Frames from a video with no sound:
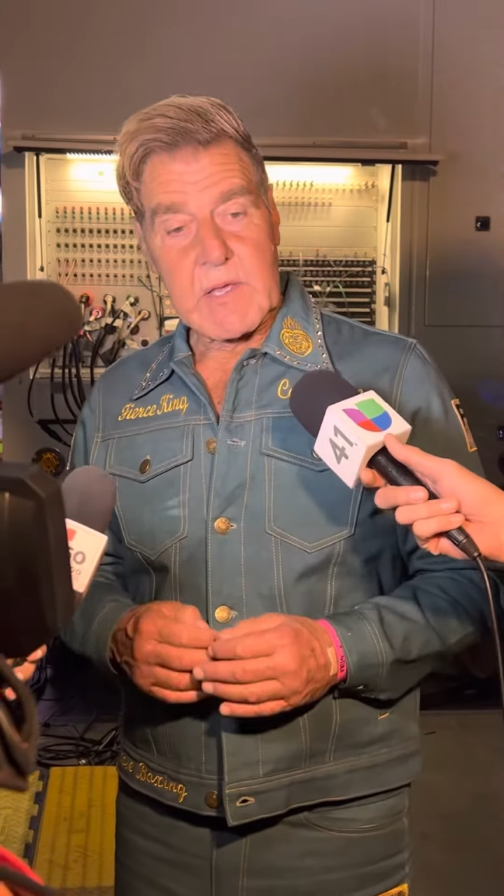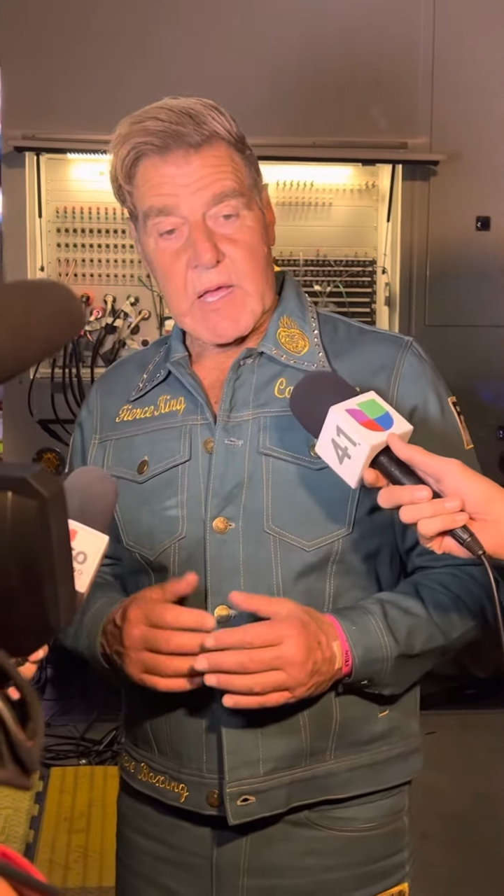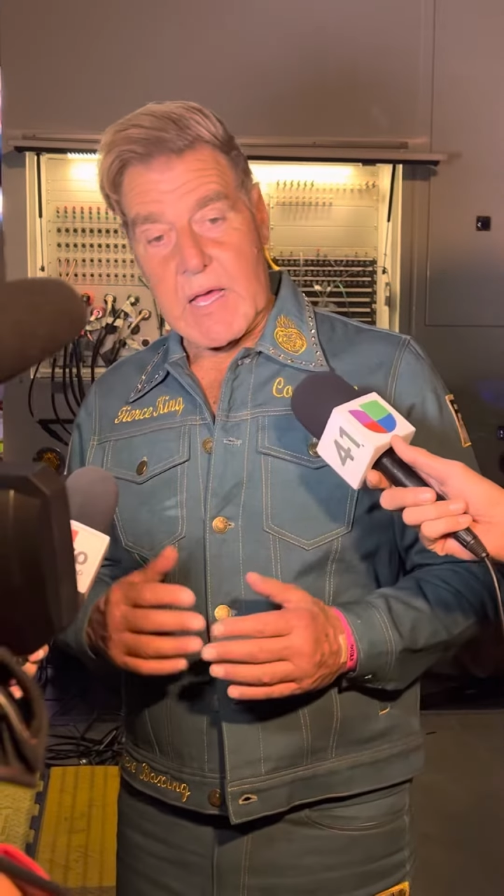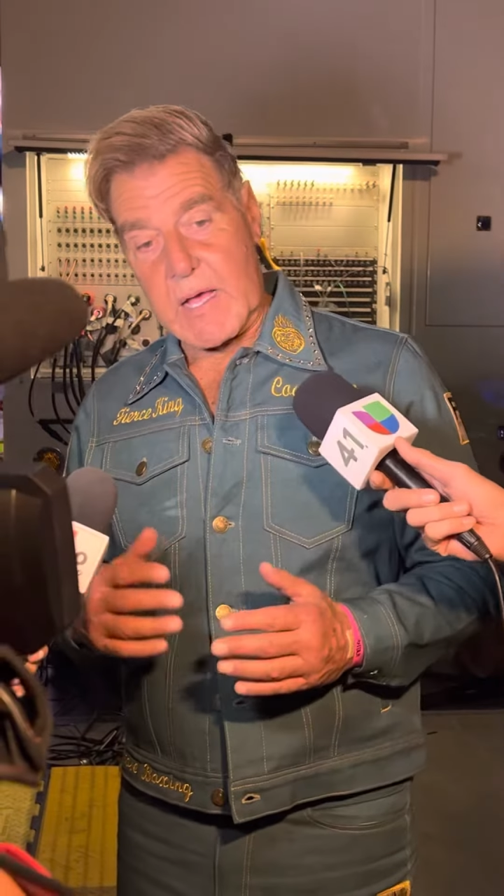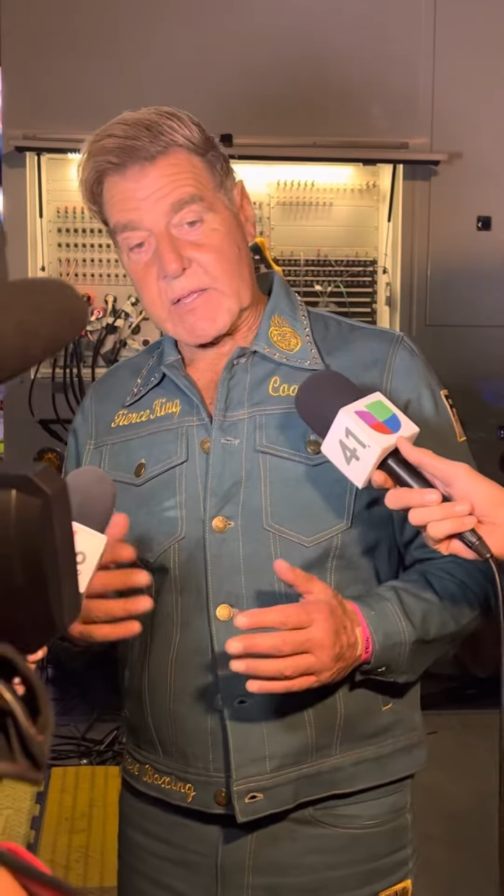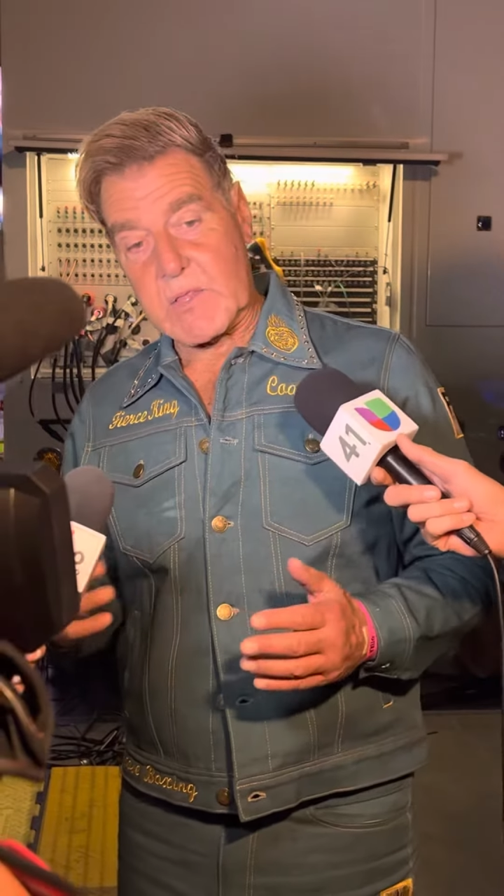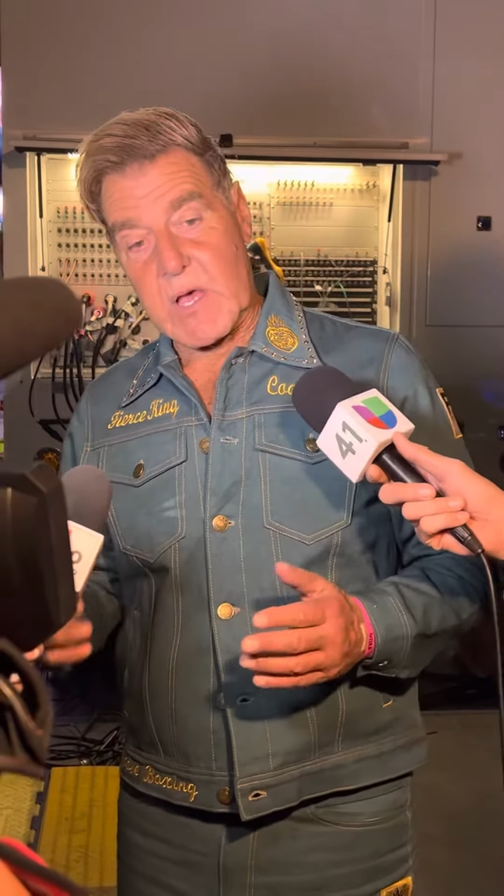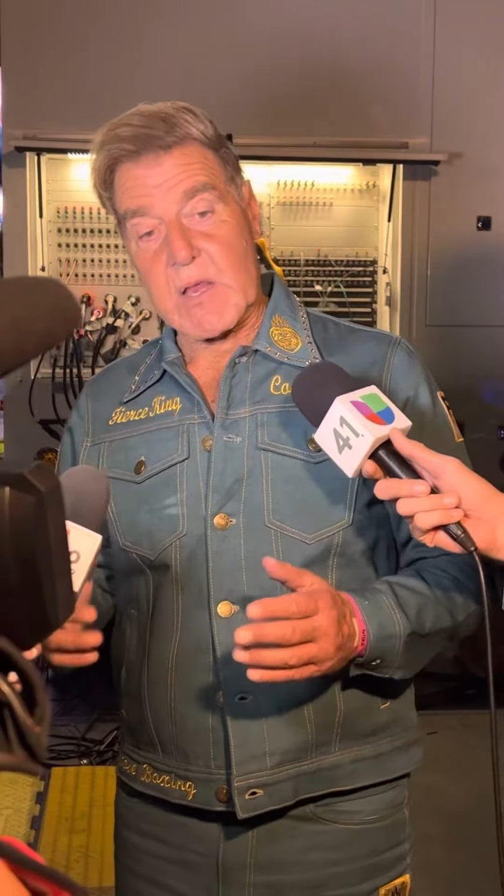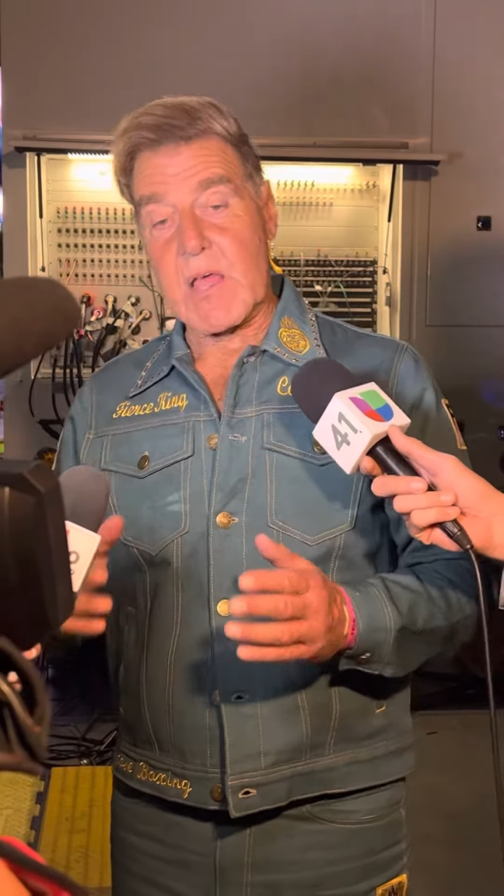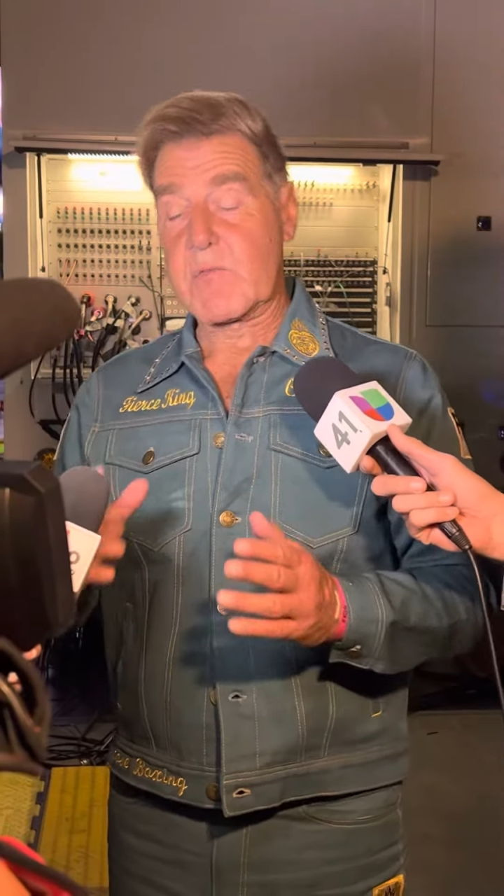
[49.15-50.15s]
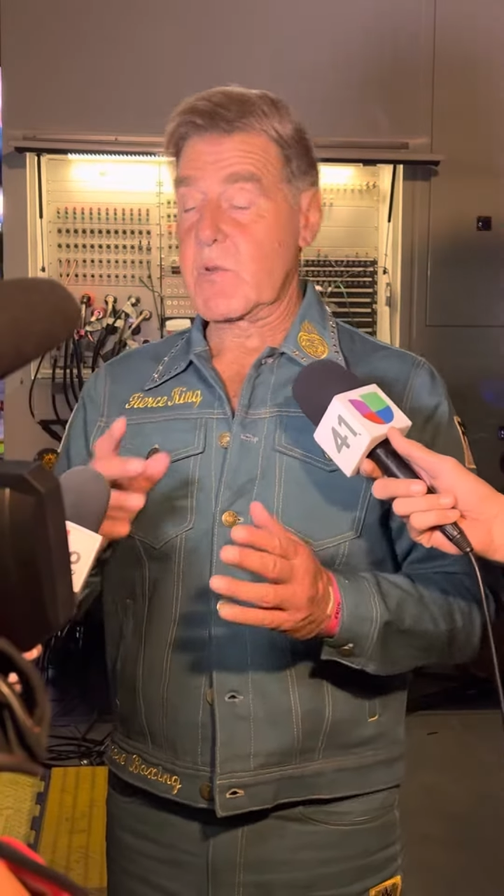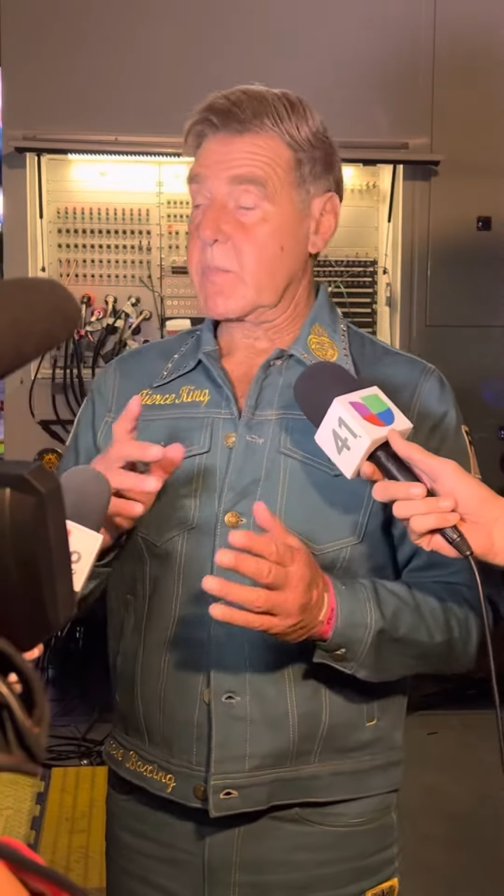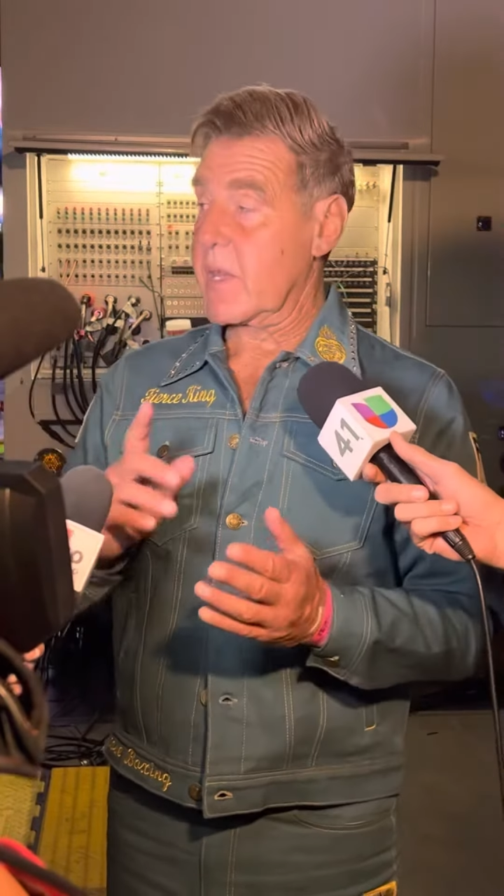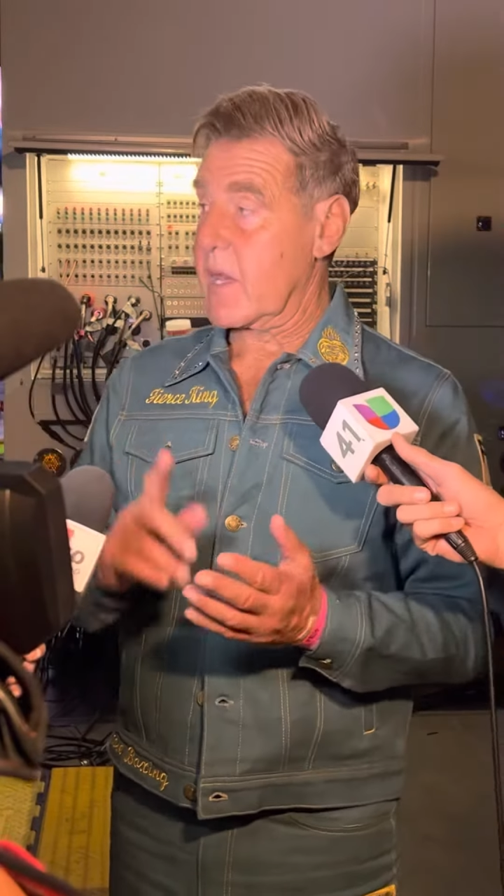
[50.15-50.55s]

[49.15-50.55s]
I thought after being